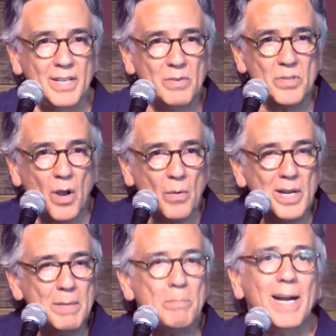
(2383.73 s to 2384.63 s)
It was
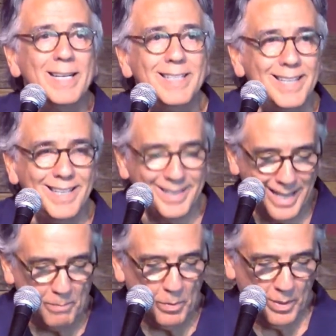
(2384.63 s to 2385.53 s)
already binding at
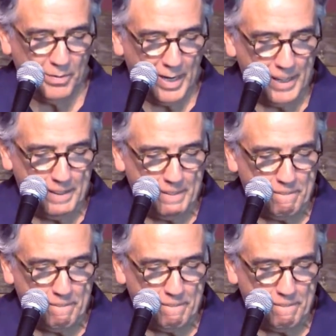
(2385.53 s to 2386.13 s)
that point, right?